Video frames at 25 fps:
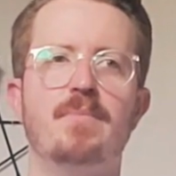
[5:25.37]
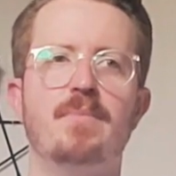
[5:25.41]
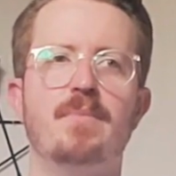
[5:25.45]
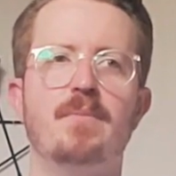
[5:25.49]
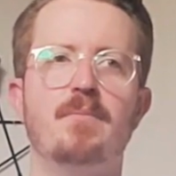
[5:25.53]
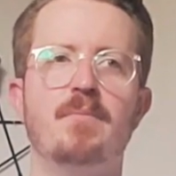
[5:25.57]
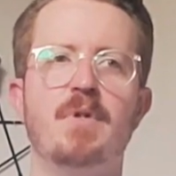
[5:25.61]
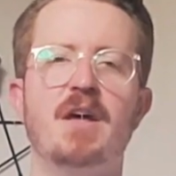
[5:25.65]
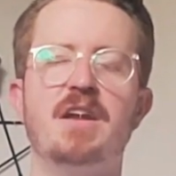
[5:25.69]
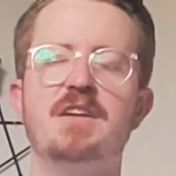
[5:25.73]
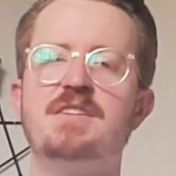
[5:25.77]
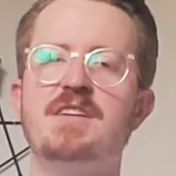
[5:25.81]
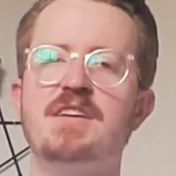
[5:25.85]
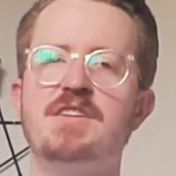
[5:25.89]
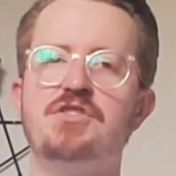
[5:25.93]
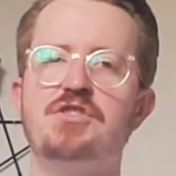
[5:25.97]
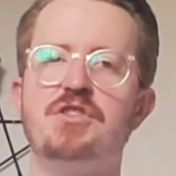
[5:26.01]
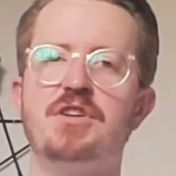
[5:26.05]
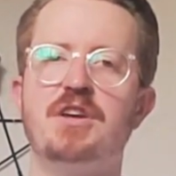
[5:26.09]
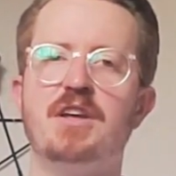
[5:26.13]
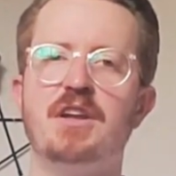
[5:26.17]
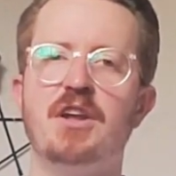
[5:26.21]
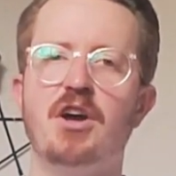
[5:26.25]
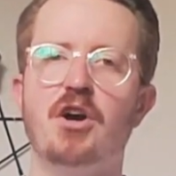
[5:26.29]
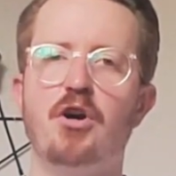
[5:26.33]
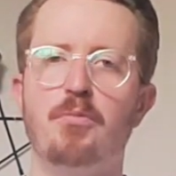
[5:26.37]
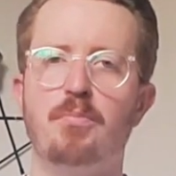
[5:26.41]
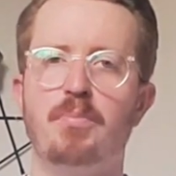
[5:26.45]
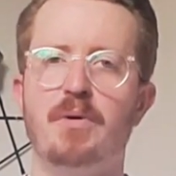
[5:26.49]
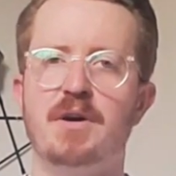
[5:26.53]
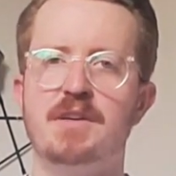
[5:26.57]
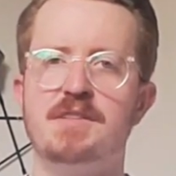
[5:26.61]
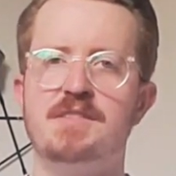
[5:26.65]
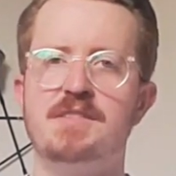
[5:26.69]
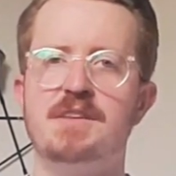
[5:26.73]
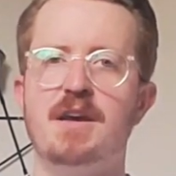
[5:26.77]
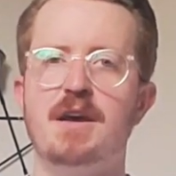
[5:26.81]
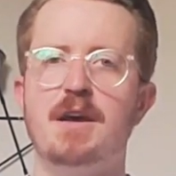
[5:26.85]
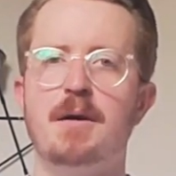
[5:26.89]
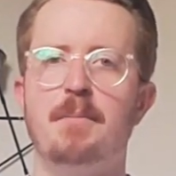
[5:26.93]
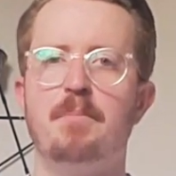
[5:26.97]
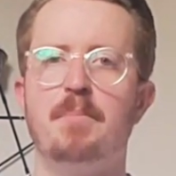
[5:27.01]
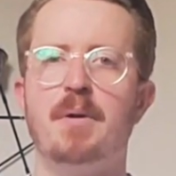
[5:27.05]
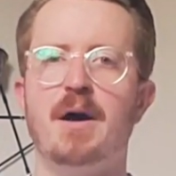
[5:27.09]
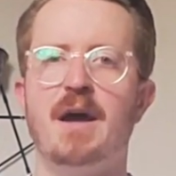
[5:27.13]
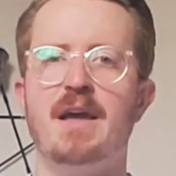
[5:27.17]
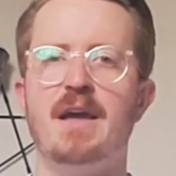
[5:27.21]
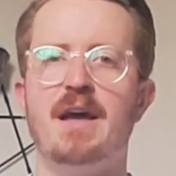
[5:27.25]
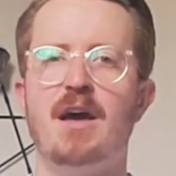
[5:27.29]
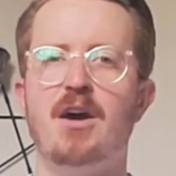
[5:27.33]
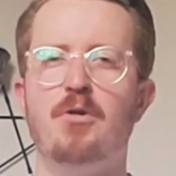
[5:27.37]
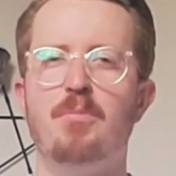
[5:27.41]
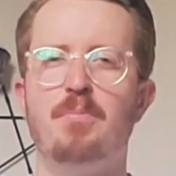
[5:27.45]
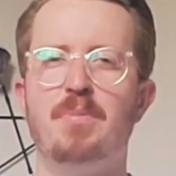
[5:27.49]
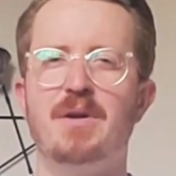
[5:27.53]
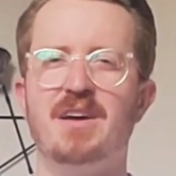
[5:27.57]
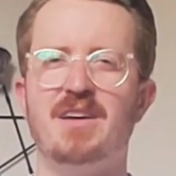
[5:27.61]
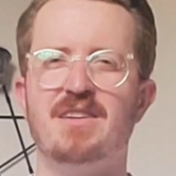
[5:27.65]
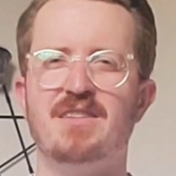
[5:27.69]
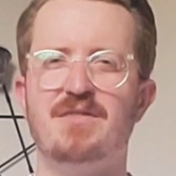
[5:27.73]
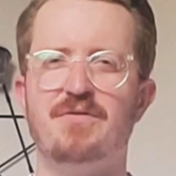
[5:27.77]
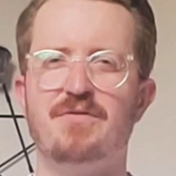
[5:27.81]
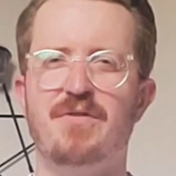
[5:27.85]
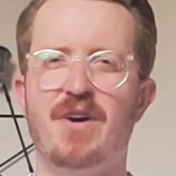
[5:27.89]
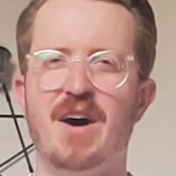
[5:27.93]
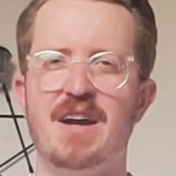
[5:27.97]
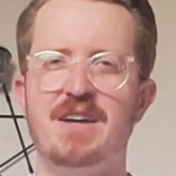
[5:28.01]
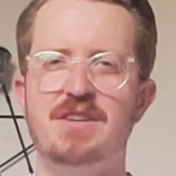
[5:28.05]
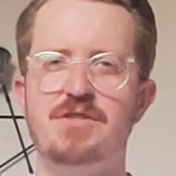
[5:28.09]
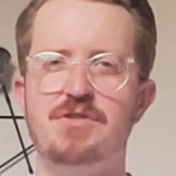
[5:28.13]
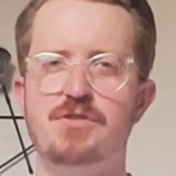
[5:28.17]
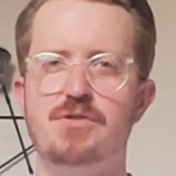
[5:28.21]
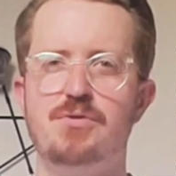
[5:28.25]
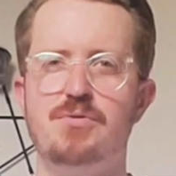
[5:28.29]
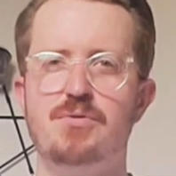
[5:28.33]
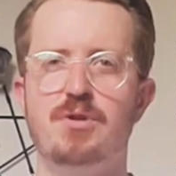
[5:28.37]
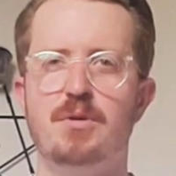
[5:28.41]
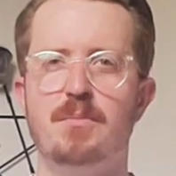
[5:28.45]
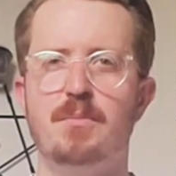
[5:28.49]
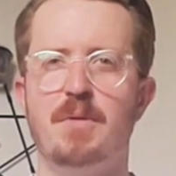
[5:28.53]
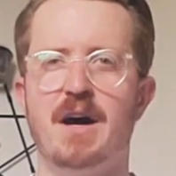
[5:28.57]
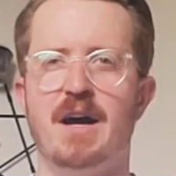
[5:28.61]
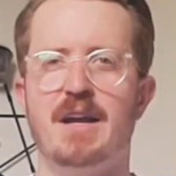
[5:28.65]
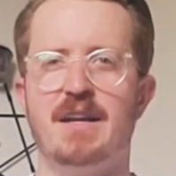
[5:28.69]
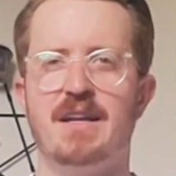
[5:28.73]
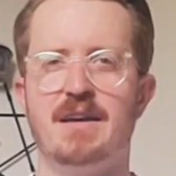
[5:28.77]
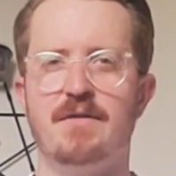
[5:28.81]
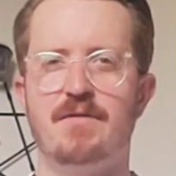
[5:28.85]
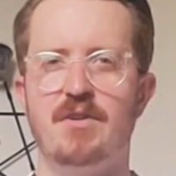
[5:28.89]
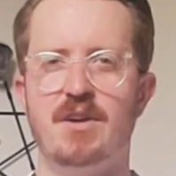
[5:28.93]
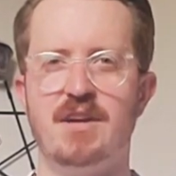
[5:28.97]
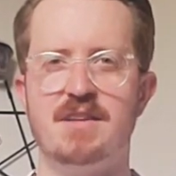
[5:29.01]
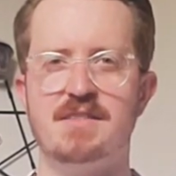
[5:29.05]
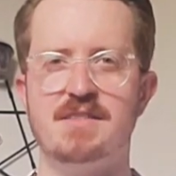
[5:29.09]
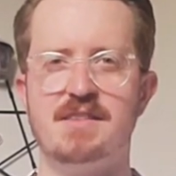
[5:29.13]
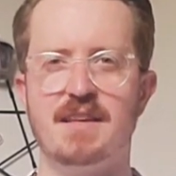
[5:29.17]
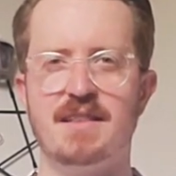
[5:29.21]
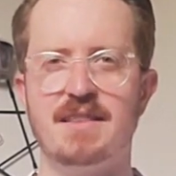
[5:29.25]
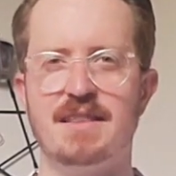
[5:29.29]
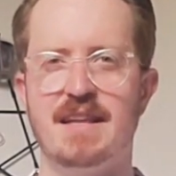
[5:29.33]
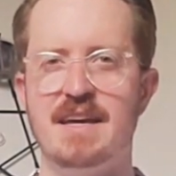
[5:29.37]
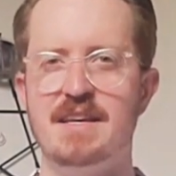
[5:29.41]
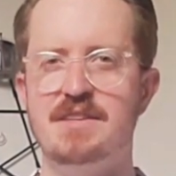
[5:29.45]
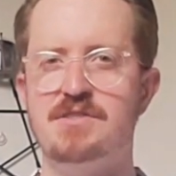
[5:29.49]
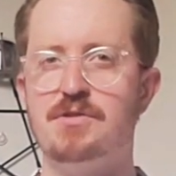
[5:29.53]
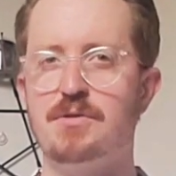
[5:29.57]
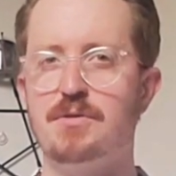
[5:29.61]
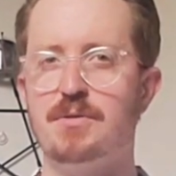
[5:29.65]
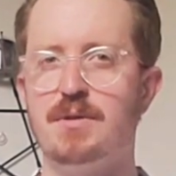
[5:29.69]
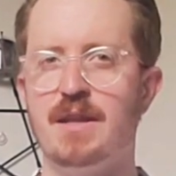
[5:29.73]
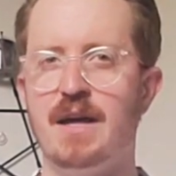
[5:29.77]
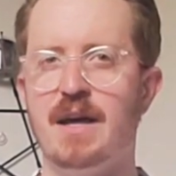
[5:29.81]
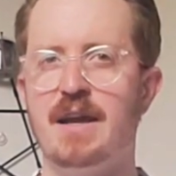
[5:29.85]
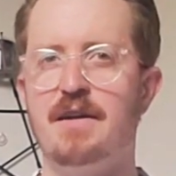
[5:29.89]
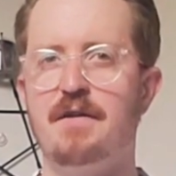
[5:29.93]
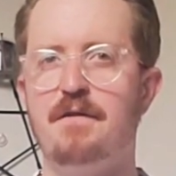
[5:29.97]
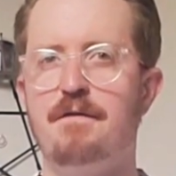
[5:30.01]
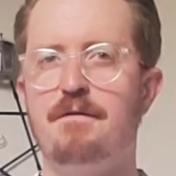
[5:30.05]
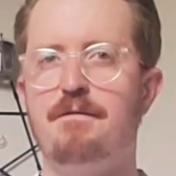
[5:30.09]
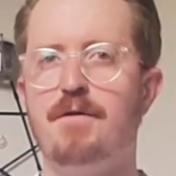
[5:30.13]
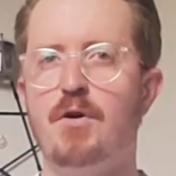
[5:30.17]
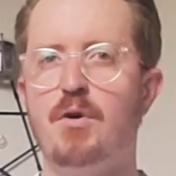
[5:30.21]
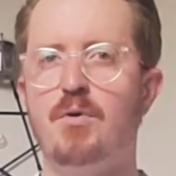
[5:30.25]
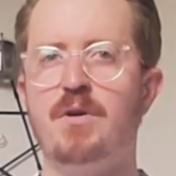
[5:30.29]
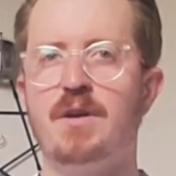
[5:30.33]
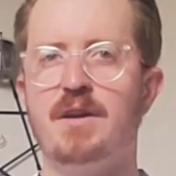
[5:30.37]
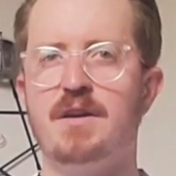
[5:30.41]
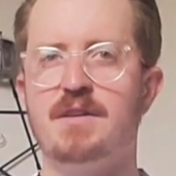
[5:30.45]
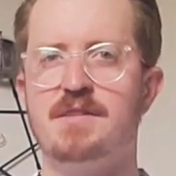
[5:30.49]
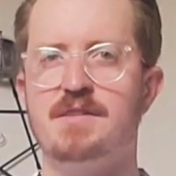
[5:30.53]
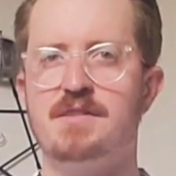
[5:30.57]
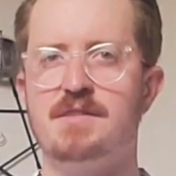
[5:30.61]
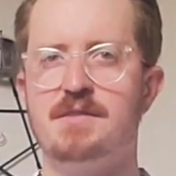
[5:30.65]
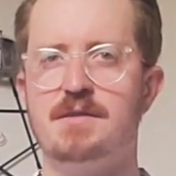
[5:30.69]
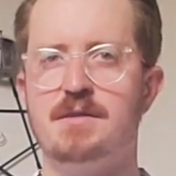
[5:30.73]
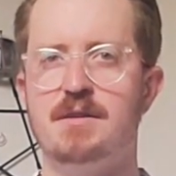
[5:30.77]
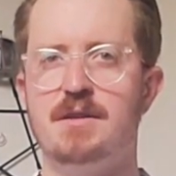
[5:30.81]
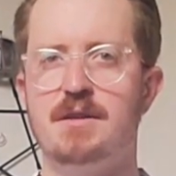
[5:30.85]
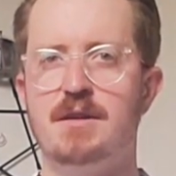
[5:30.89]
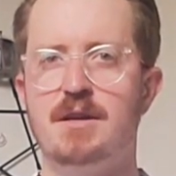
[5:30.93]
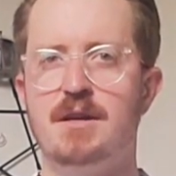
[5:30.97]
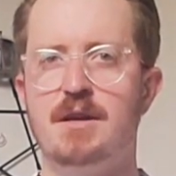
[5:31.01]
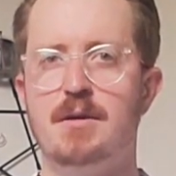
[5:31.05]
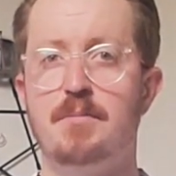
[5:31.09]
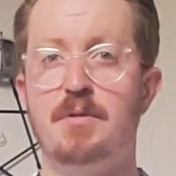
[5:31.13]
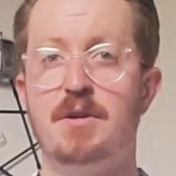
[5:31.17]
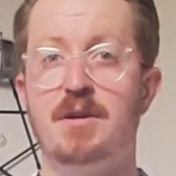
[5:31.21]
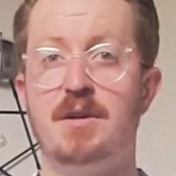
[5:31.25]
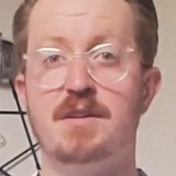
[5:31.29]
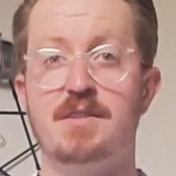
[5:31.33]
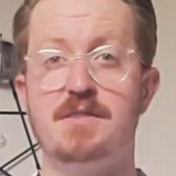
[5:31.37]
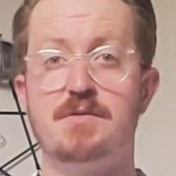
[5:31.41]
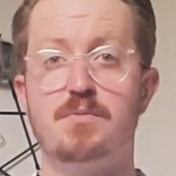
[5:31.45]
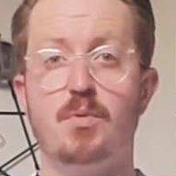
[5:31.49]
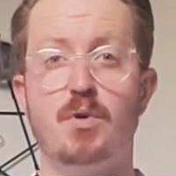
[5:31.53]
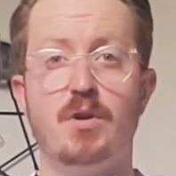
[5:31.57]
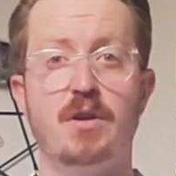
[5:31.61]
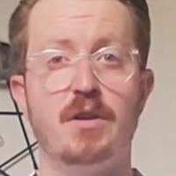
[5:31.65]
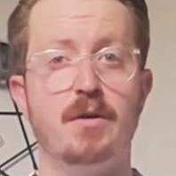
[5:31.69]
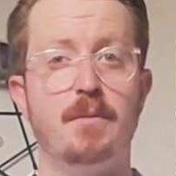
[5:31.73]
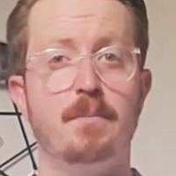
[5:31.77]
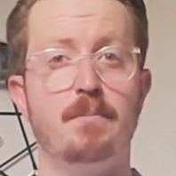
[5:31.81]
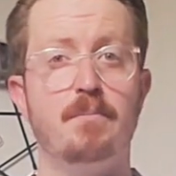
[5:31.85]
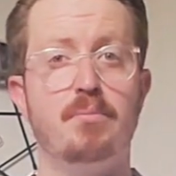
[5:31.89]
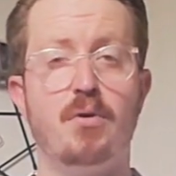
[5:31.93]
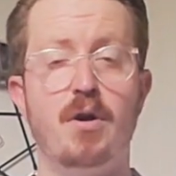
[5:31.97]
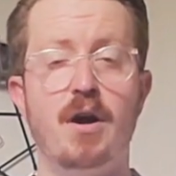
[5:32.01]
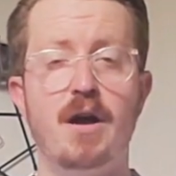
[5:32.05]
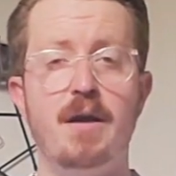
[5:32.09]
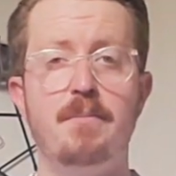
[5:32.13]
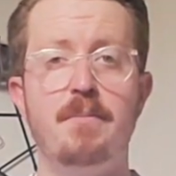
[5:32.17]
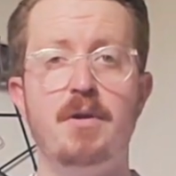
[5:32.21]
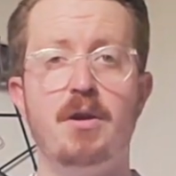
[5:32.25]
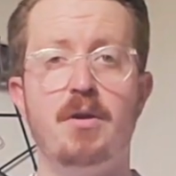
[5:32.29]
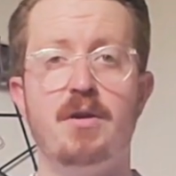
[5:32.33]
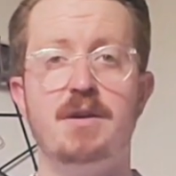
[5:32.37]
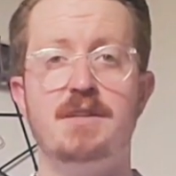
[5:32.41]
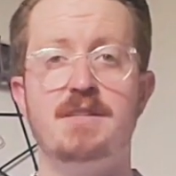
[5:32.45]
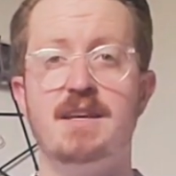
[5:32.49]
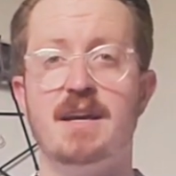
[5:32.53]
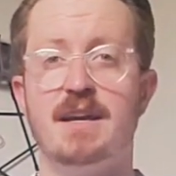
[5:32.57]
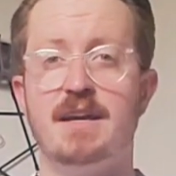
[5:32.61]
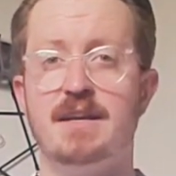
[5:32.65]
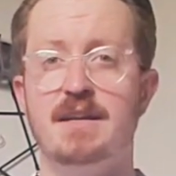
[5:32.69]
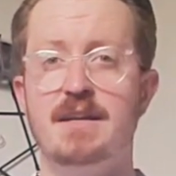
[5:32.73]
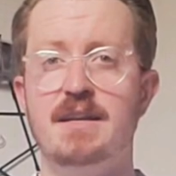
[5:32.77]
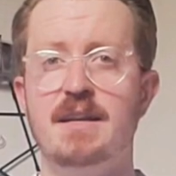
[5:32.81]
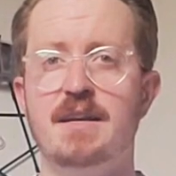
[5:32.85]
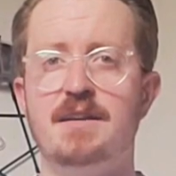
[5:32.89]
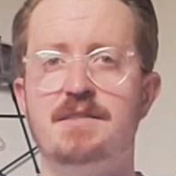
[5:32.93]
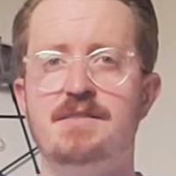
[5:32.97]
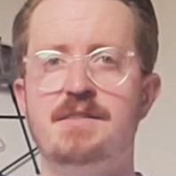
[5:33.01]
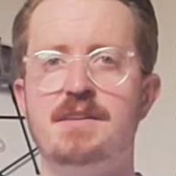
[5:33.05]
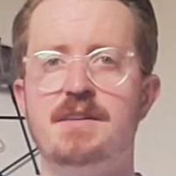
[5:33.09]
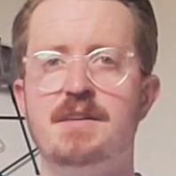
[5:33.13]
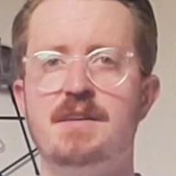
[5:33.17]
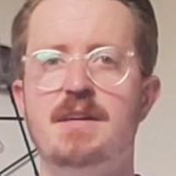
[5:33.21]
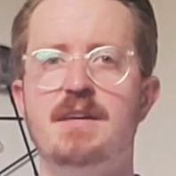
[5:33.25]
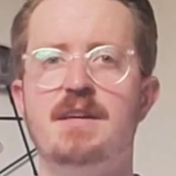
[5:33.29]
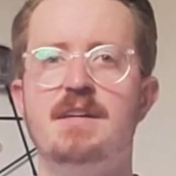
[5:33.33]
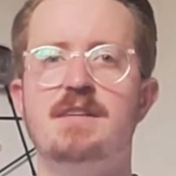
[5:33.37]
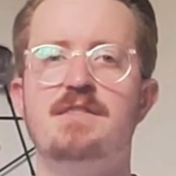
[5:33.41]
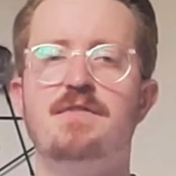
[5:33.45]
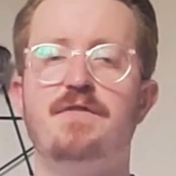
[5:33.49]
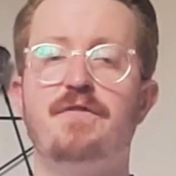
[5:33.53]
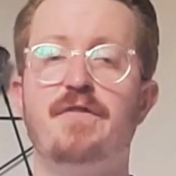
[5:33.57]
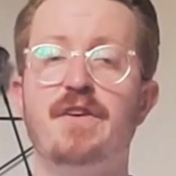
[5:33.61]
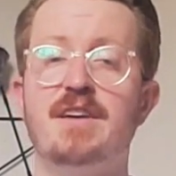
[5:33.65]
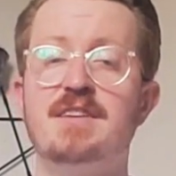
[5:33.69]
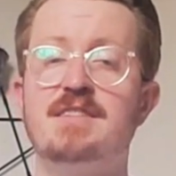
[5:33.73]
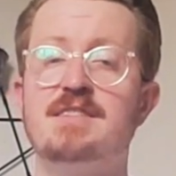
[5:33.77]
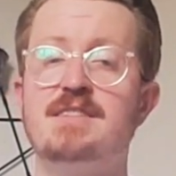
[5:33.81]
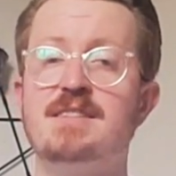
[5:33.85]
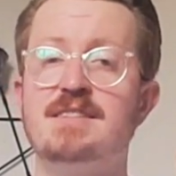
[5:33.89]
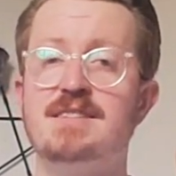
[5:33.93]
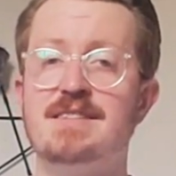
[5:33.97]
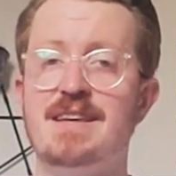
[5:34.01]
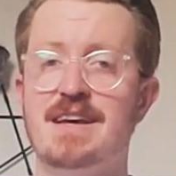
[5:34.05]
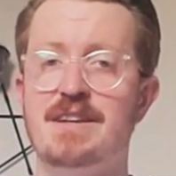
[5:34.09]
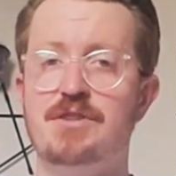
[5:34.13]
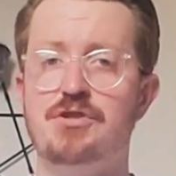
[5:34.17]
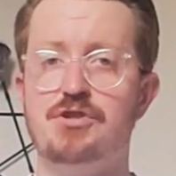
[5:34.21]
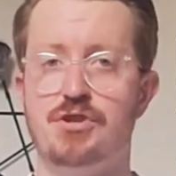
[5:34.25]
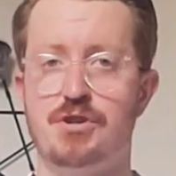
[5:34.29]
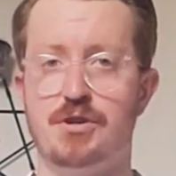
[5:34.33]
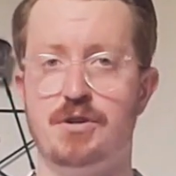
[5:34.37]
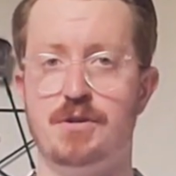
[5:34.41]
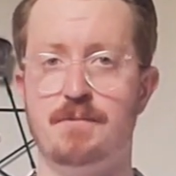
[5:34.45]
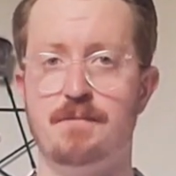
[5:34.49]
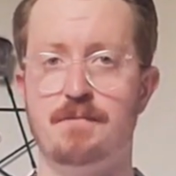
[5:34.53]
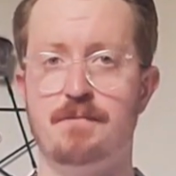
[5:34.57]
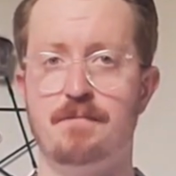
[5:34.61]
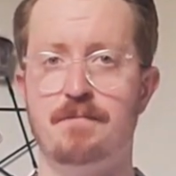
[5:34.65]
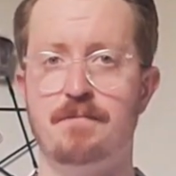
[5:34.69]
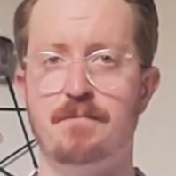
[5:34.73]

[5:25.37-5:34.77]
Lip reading: Meditation can help us by helping us fine-tune the mind, giving us a laser-like focus, because one of the primary techniques is fixed attention.